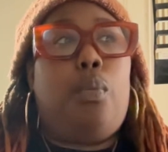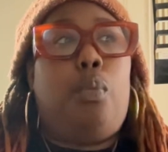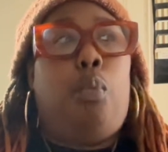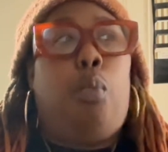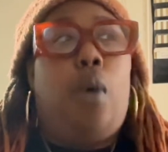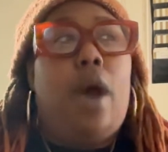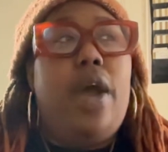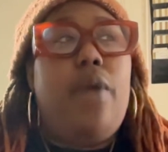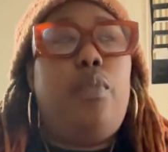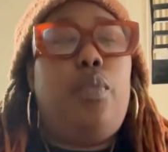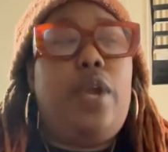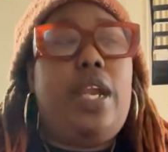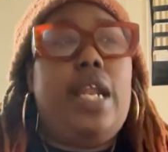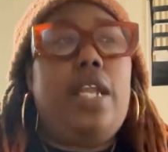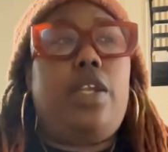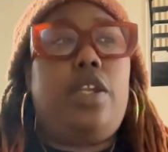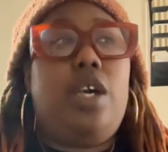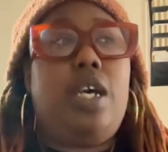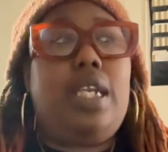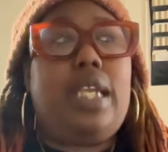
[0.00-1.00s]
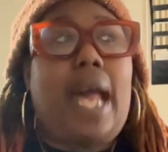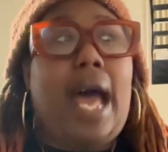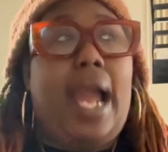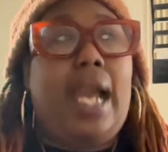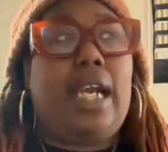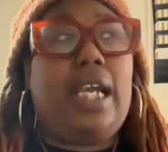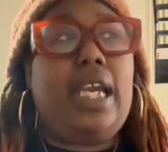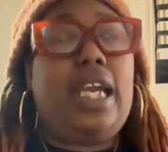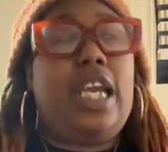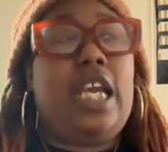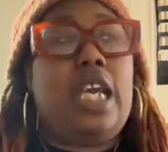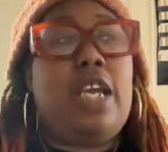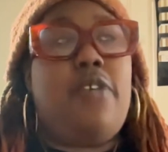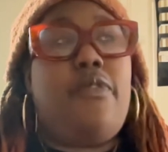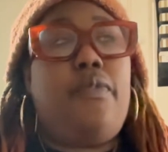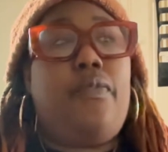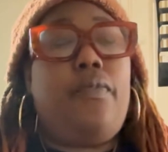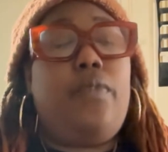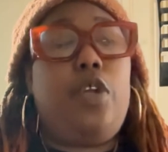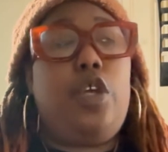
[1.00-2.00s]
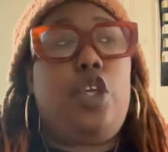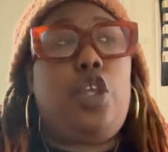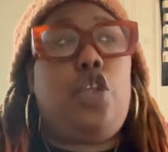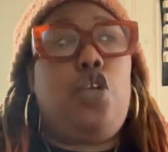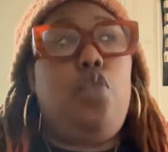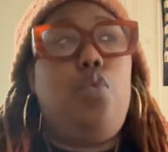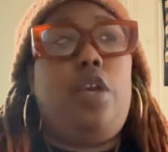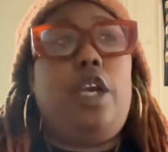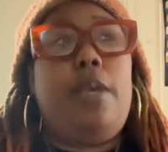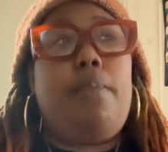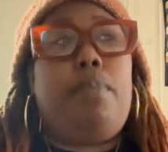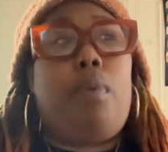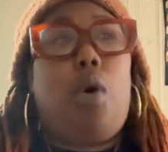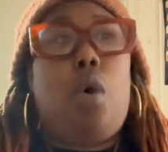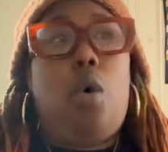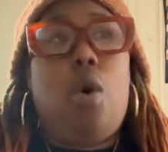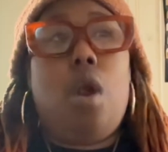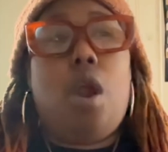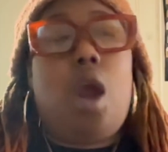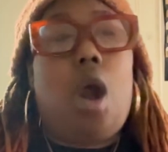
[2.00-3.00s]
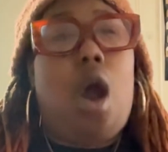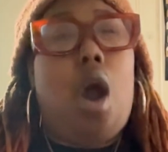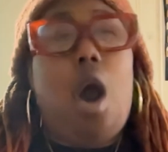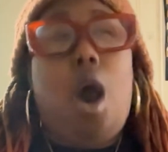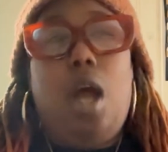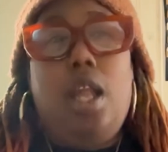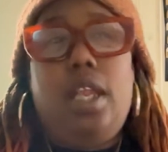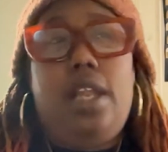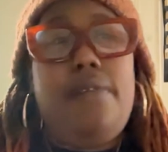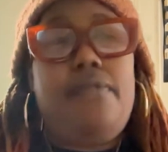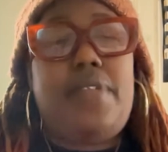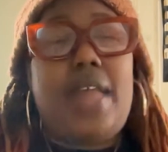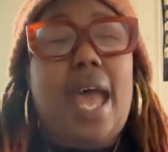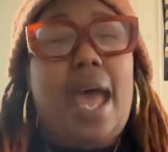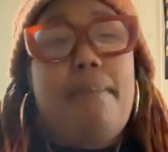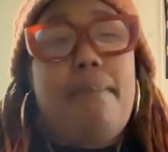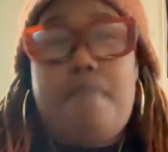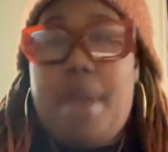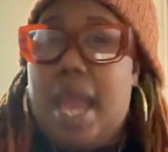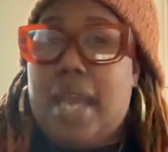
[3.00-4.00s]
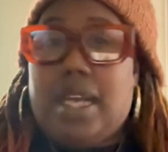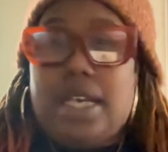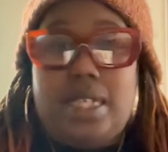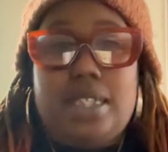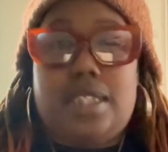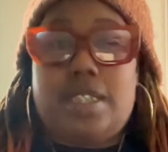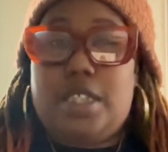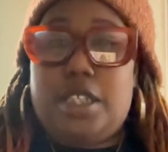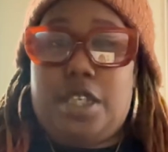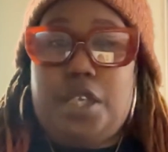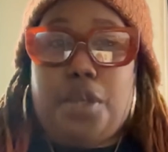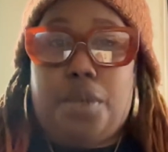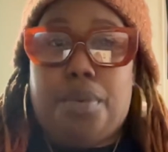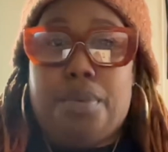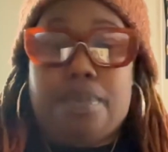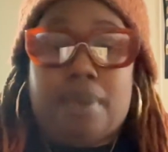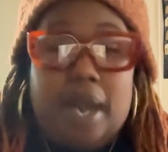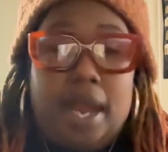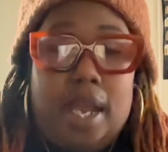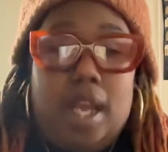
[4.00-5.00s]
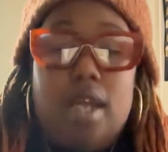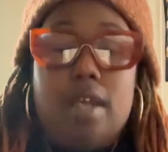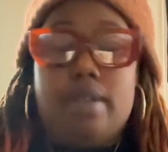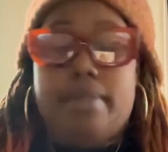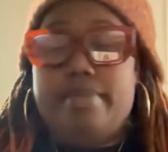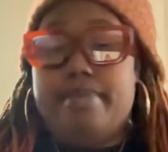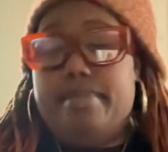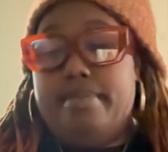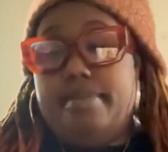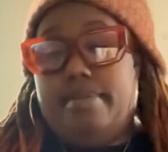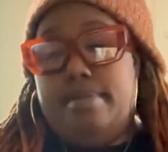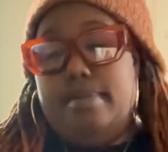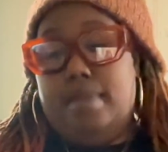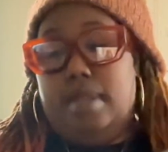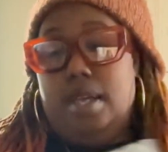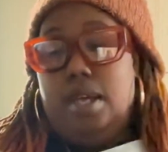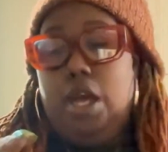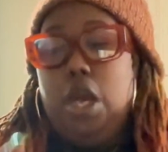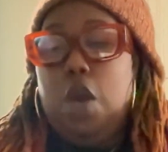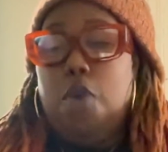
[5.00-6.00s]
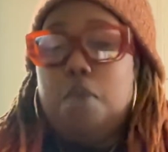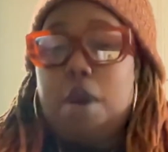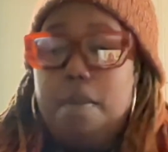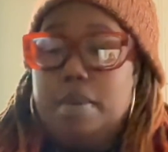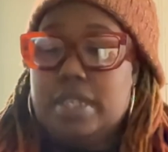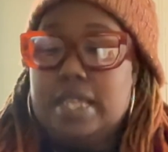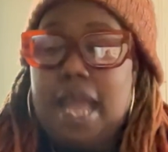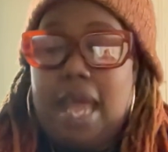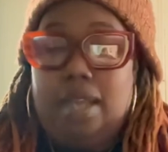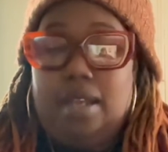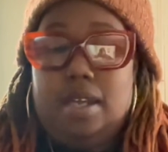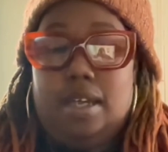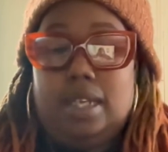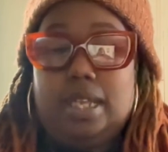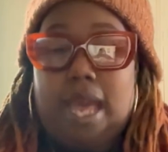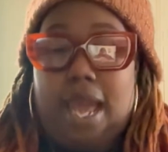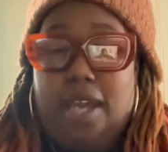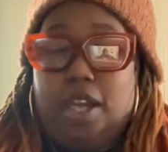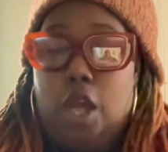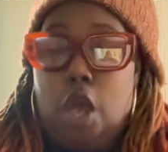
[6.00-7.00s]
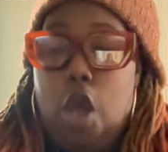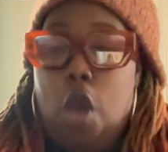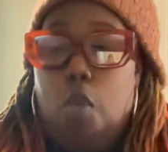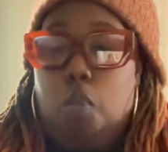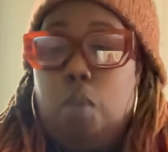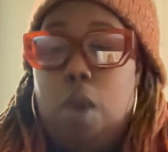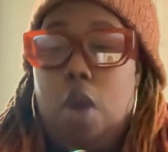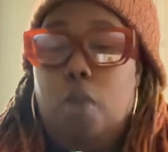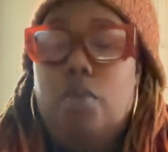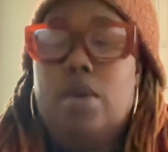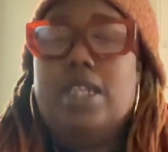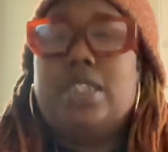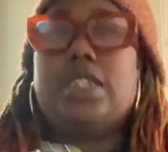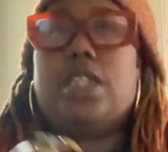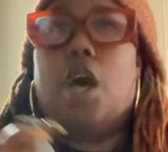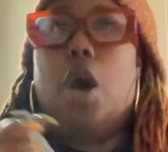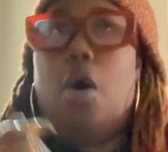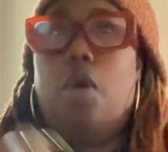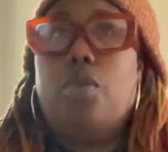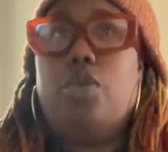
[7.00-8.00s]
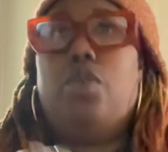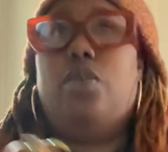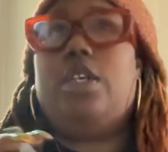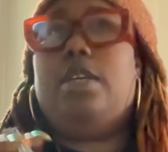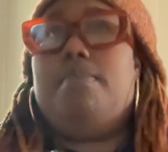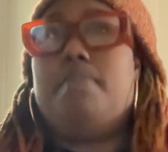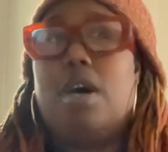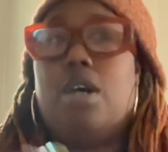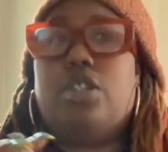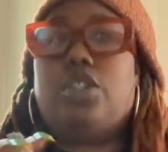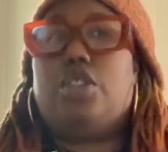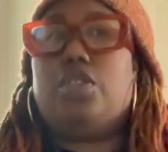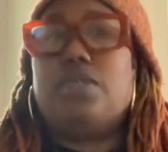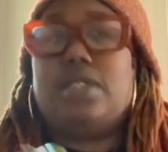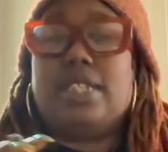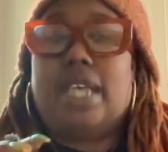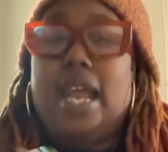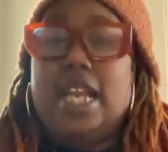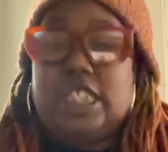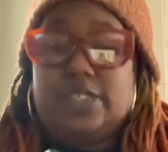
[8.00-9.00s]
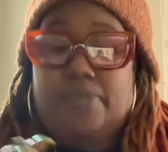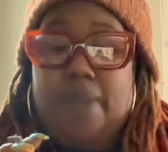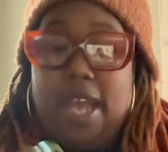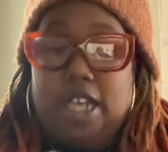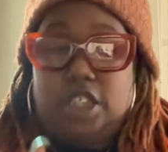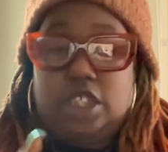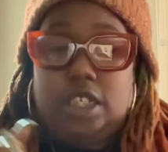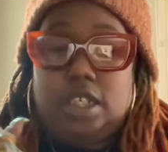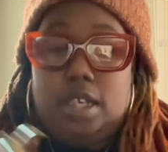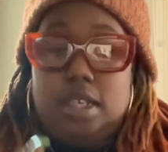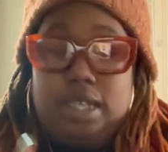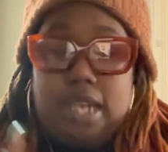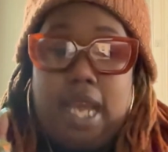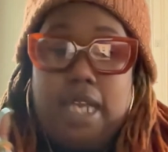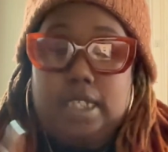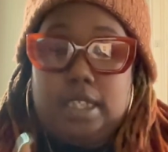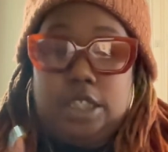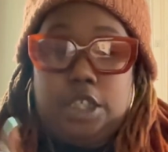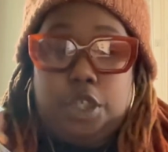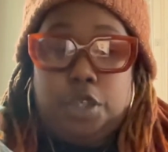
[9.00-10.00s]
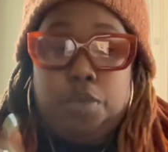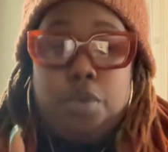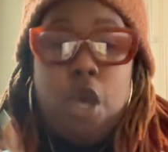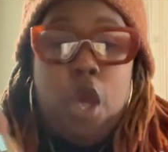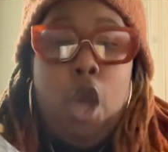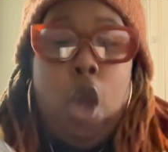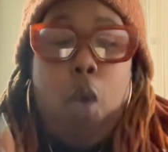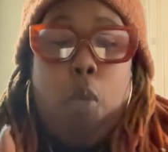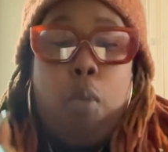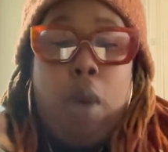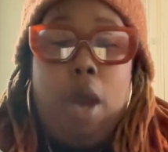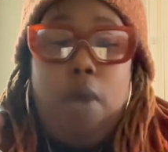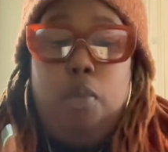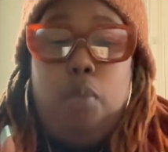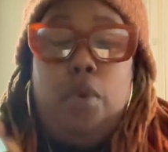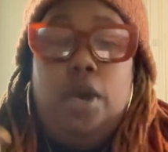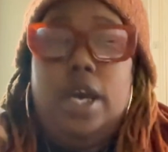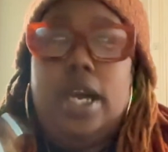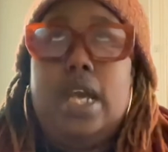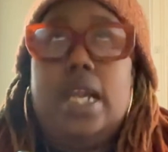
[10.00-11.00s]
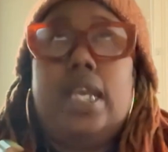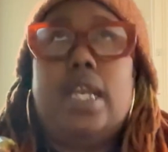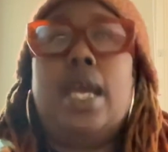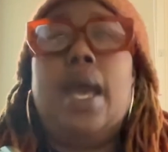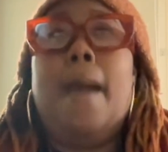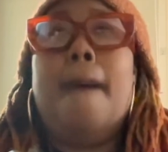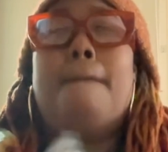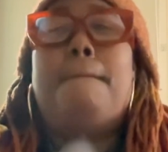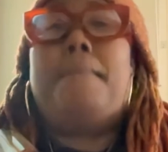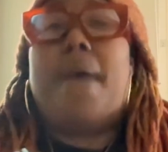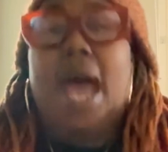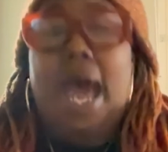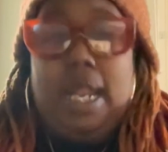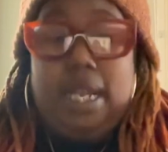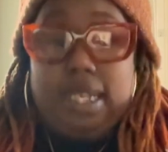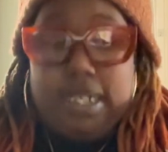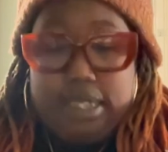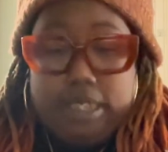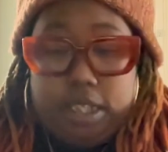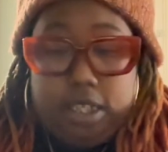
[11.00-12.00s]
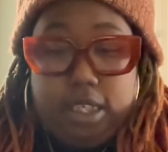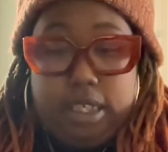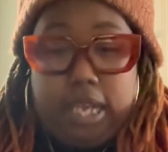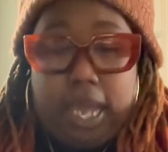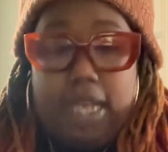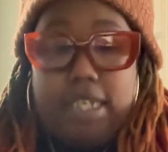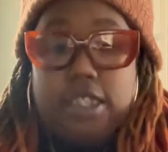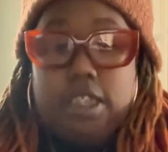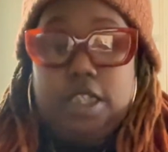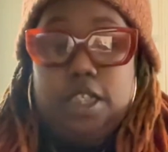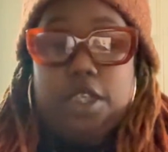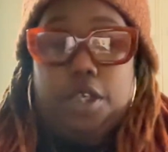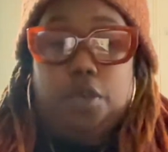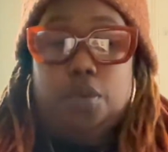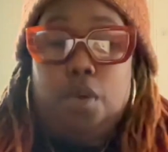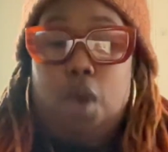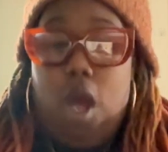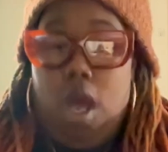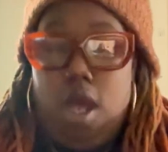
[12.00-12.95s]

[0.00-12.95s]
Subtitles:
what would it look like if you could pour all of that back into you, right? What would that look like? What would total emotional satisfaction look like to you? What would balance look like to you?